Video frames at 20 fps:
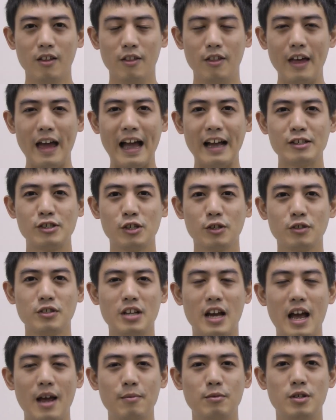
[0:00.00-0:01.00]
The actual
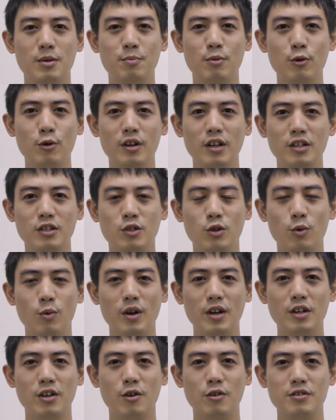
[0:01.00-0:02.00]
time to boot into
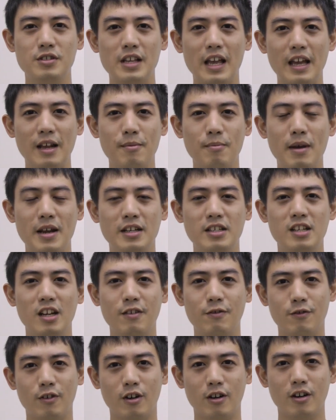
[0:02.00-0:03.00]
Windows 8 may
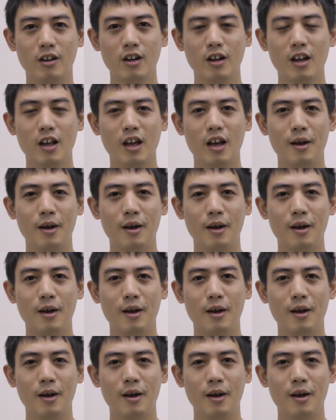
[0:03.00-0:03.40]
differ